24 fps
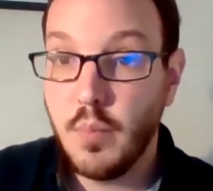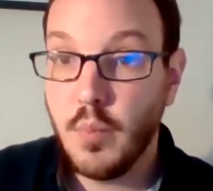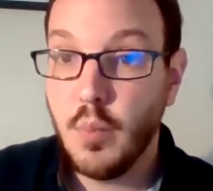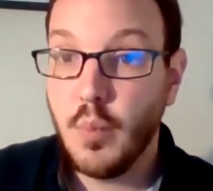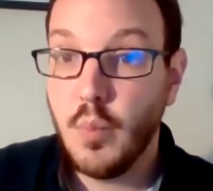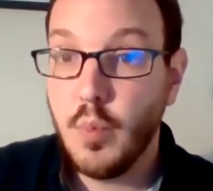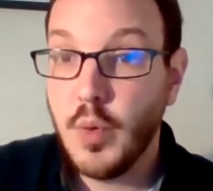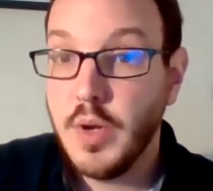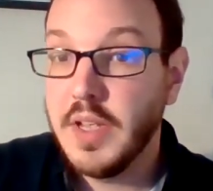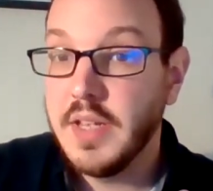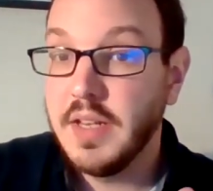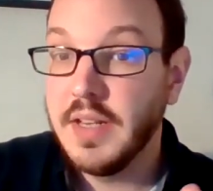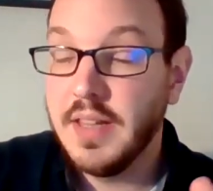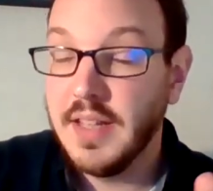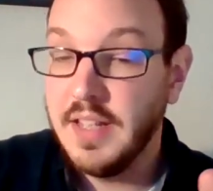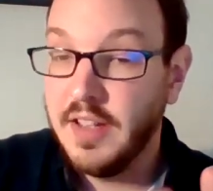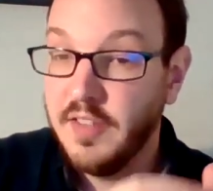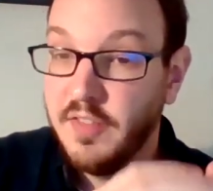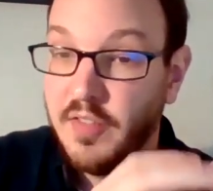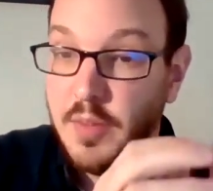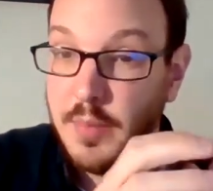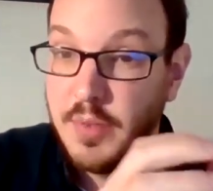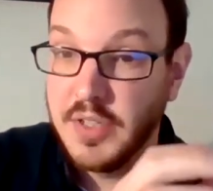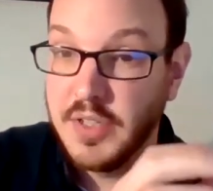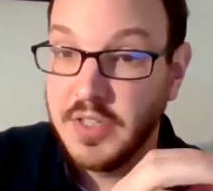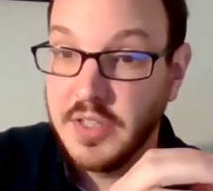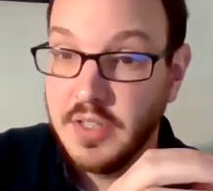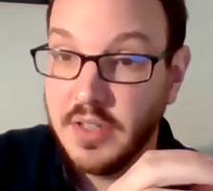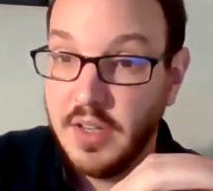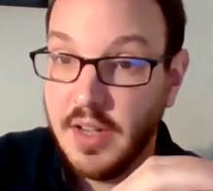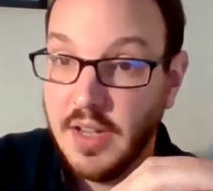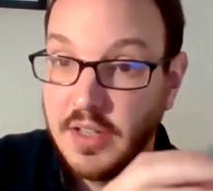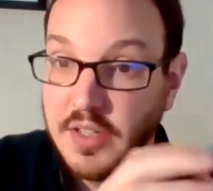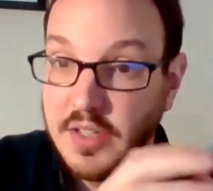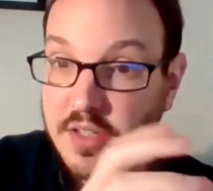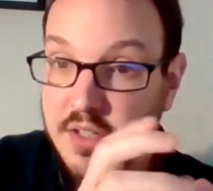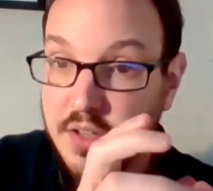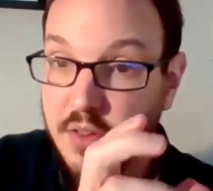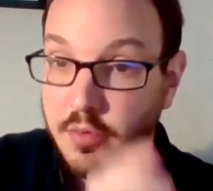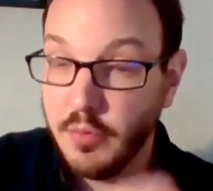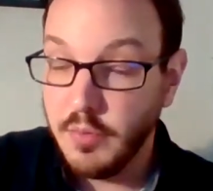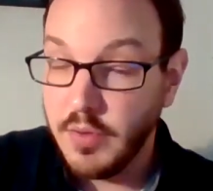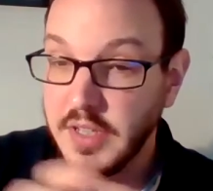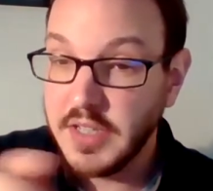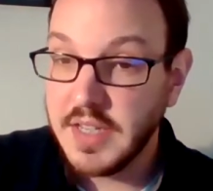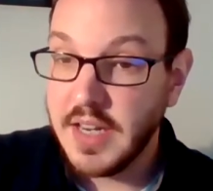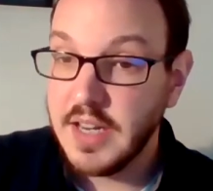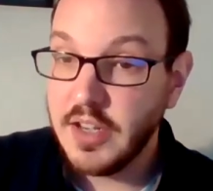We can think of them as
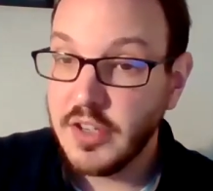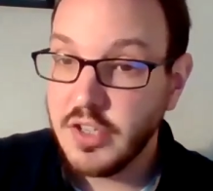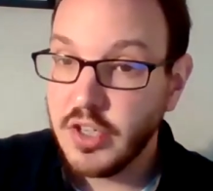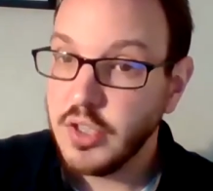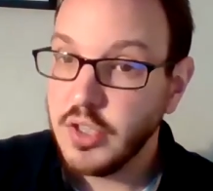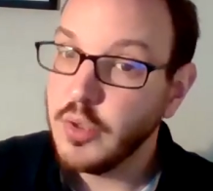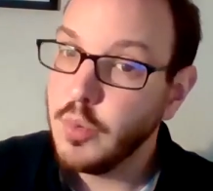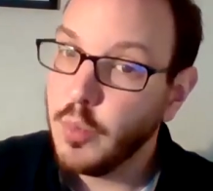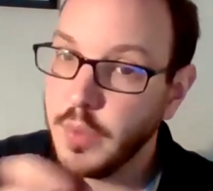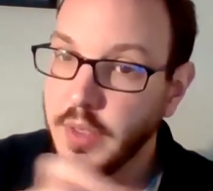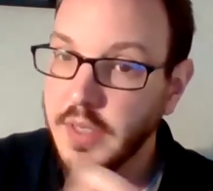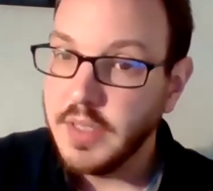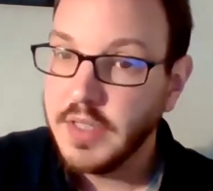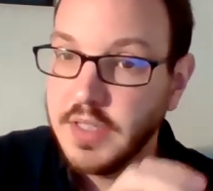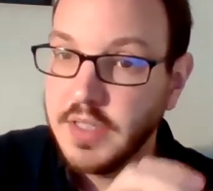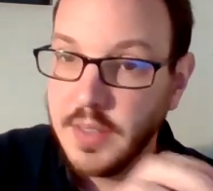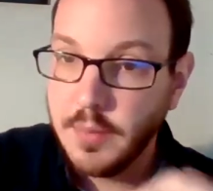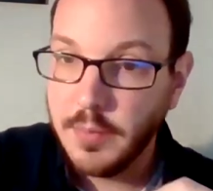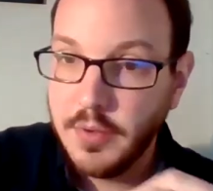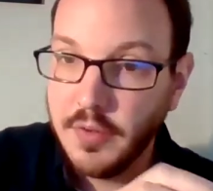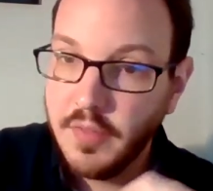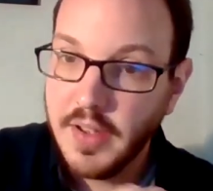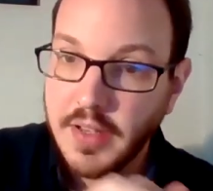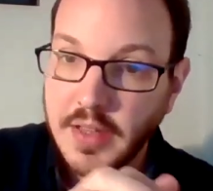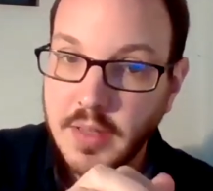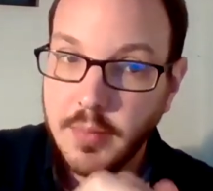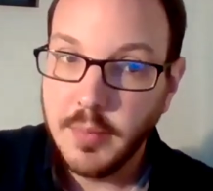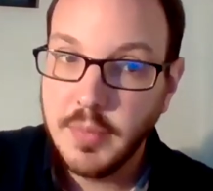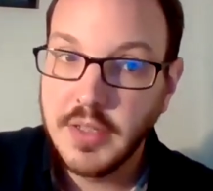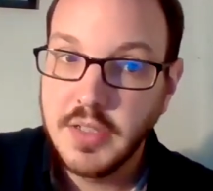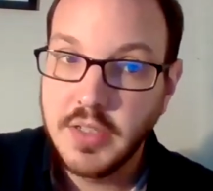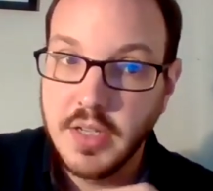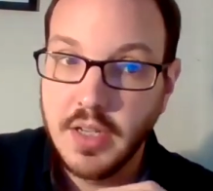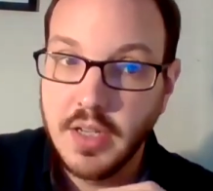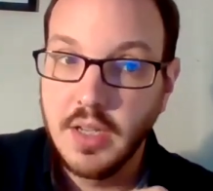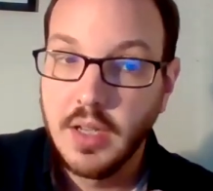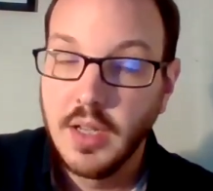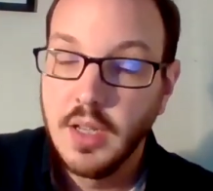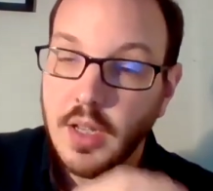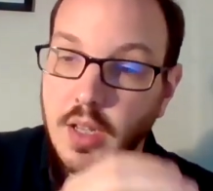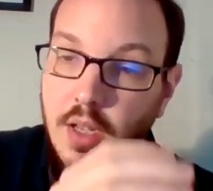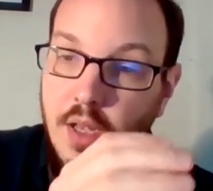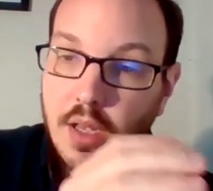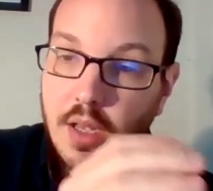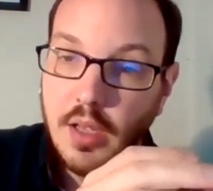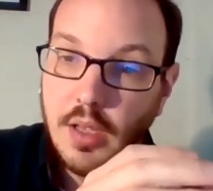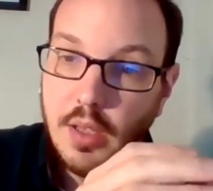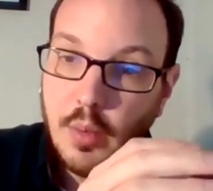3 stages, or we can subdivide them into
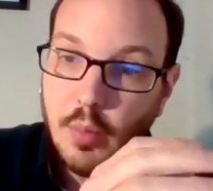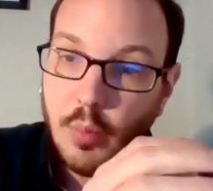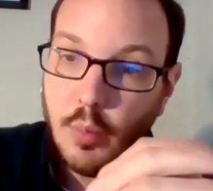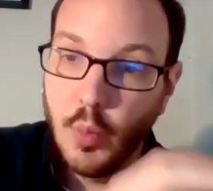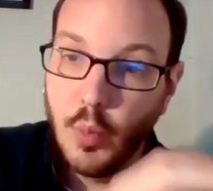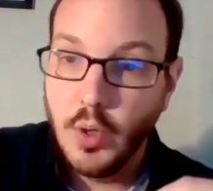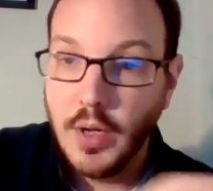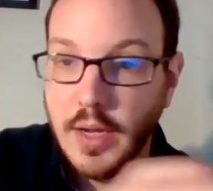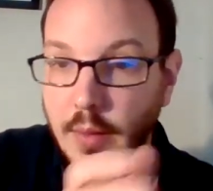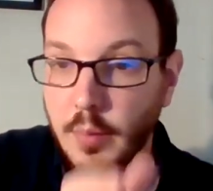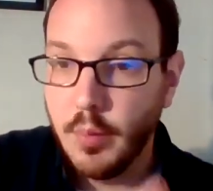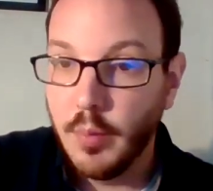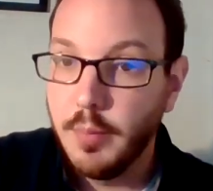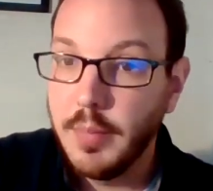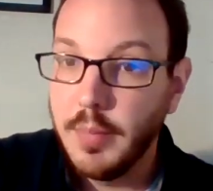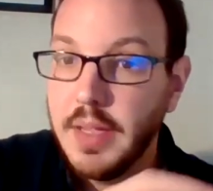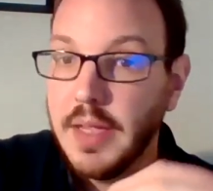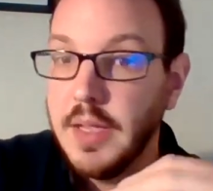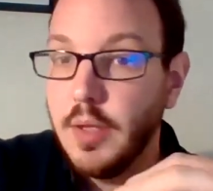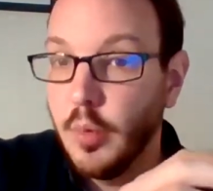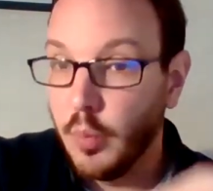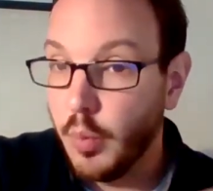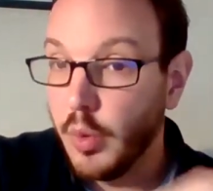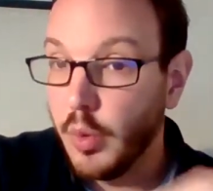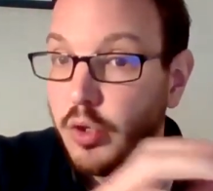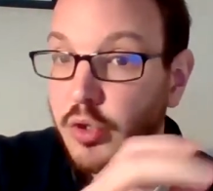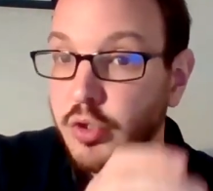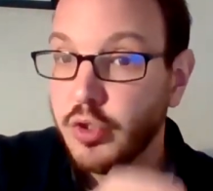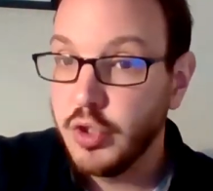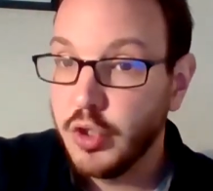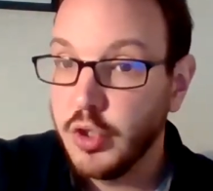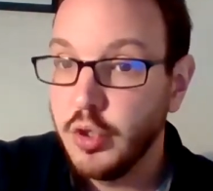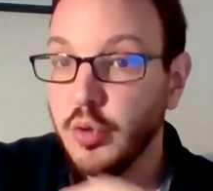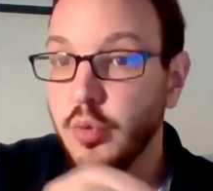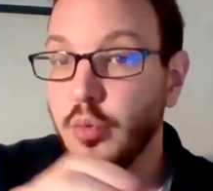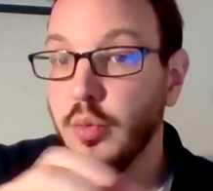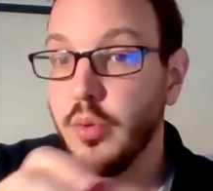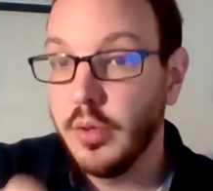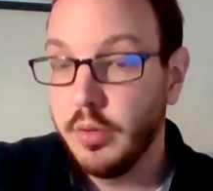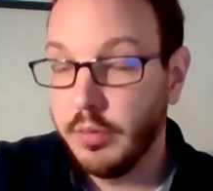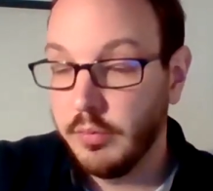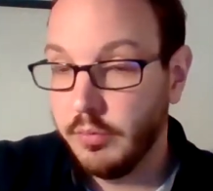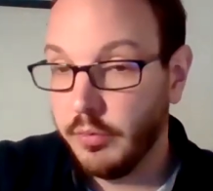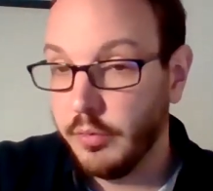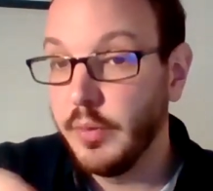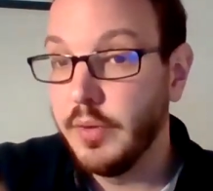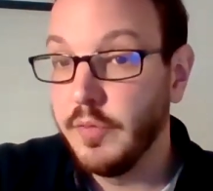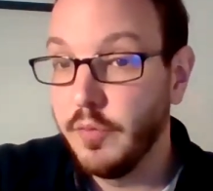1A, 1B, or 1, 2,
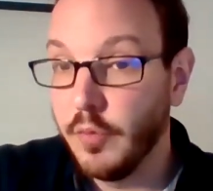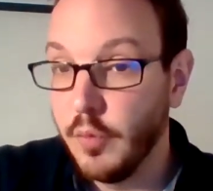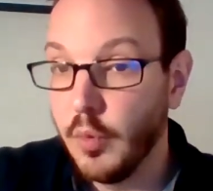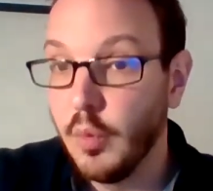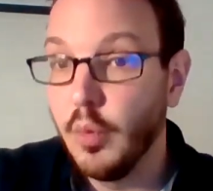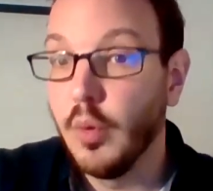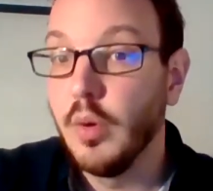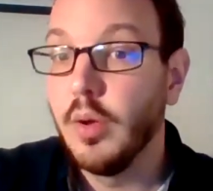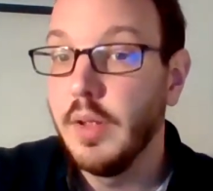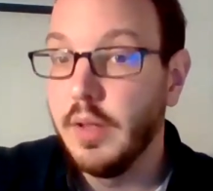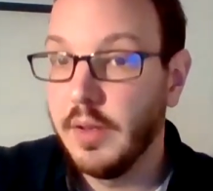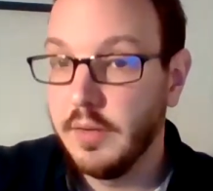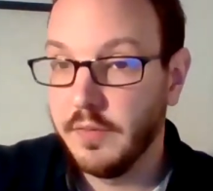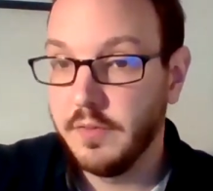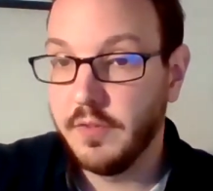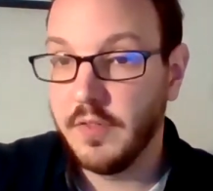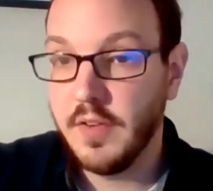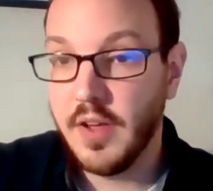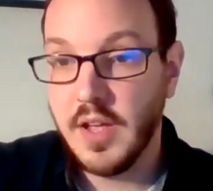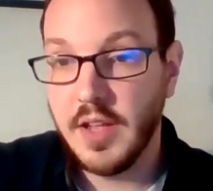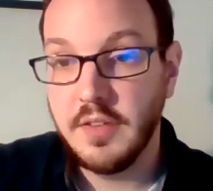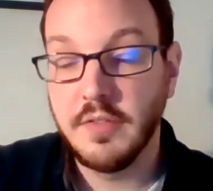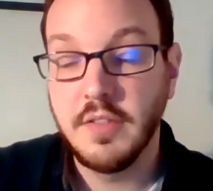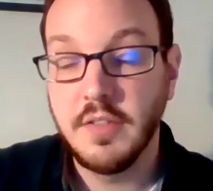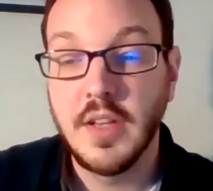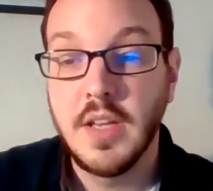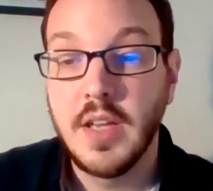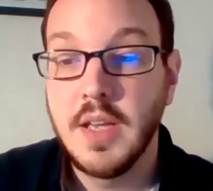3, 4, and 5.